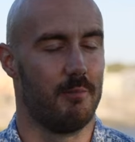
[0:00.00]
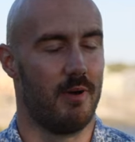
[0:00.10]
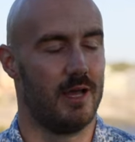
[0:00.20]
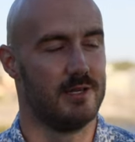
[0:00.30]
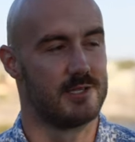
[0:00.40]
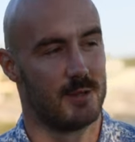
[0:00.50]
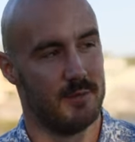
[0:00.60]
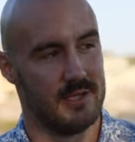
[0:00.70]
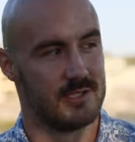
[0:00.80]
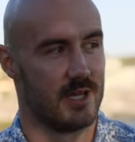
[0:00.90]
in mind some
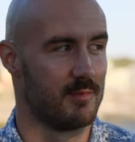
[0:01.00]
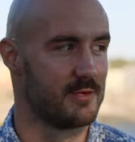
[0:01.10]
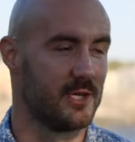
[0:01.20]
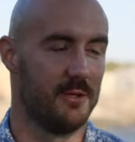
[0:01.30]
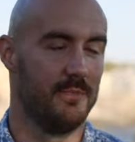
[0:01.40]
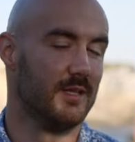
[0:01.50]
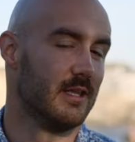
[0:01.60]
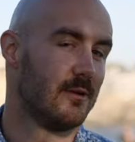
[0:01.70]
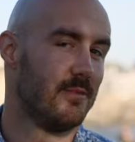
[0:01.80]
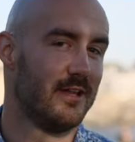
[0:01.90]
of these numbers could be a
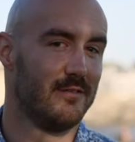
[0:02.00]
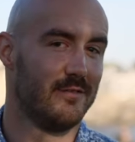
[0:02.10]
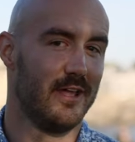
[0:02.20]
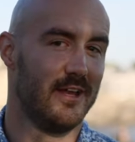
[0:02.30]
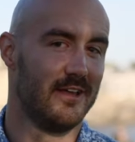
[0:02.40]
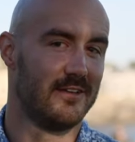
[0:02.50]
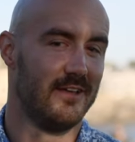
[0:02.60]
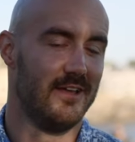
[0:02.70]
little bit inflated,